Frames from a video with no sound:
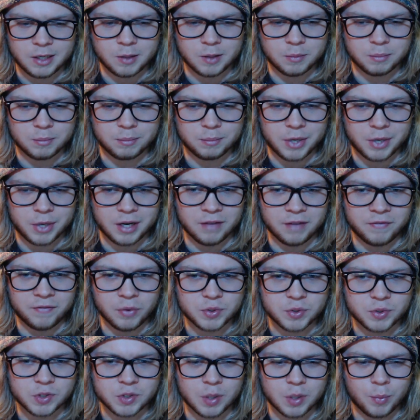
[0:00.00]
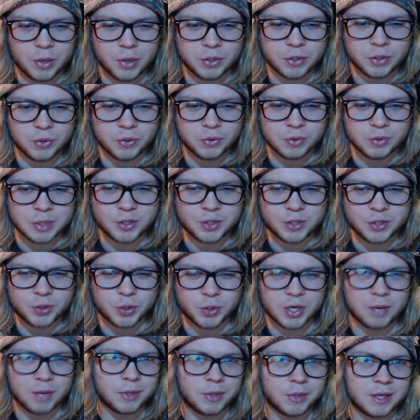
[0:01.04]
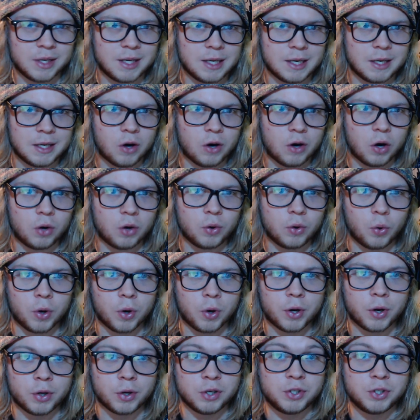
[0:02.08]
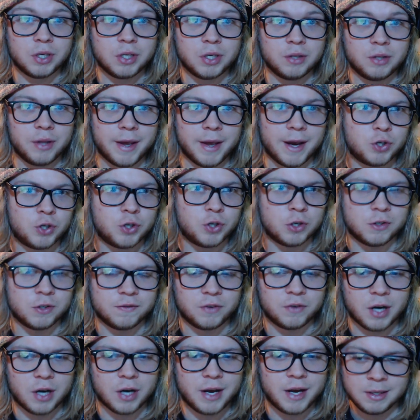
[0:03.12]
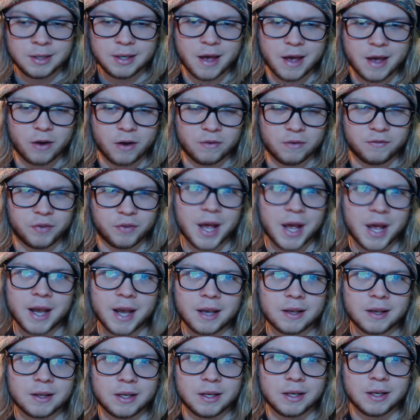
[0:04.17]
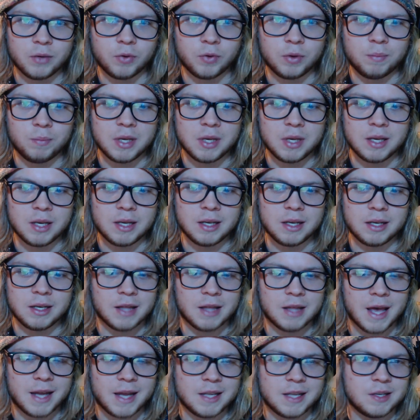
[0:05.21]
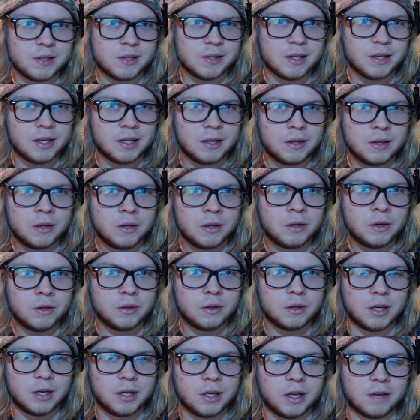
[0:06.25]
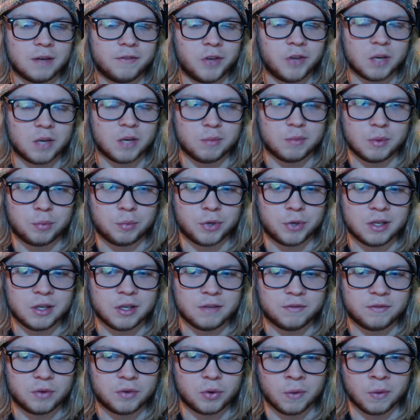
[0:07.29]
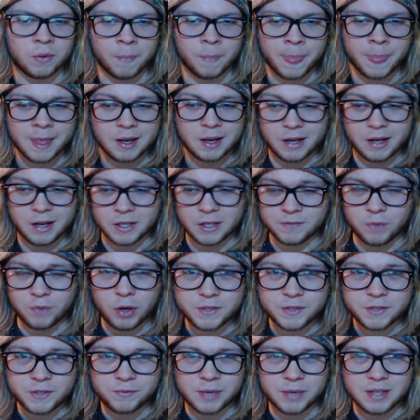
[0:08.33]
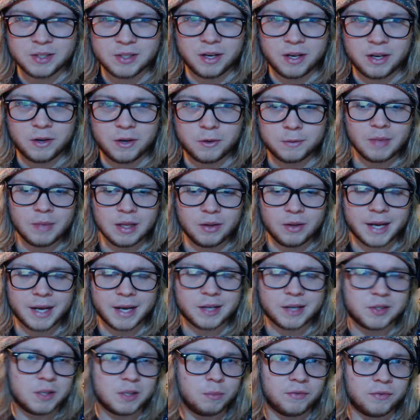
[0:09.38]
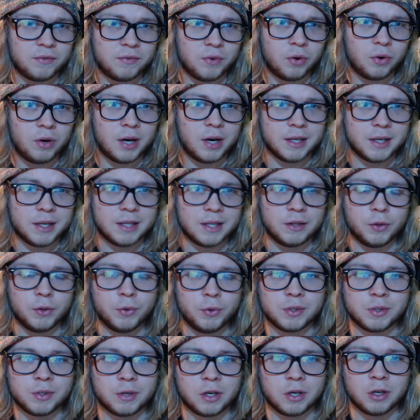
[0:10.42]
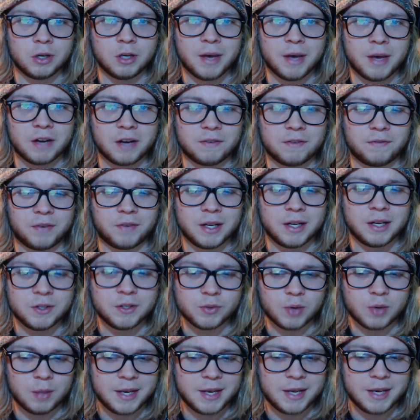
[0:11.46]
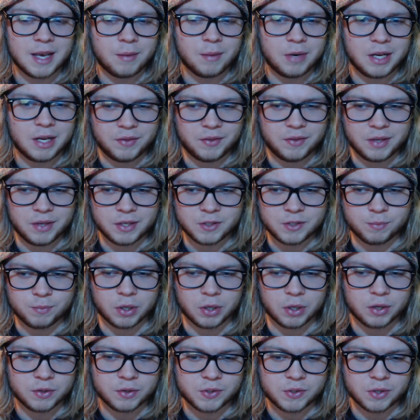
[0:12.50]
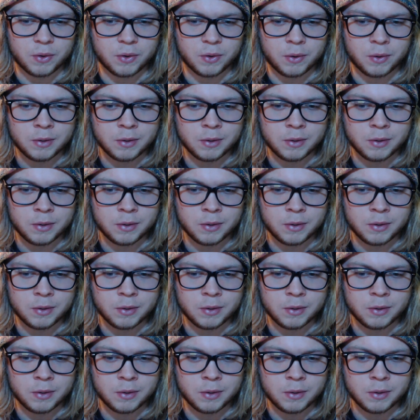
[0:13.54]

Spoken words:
But if it was someone who's extremely hardcore Christian, like Church of Christ, I don't feel like it would be that easy. I feel like it'd be pretty difficult. As far as friends go, like I said before, I did lose a good amount of friends when I became an atheist, but also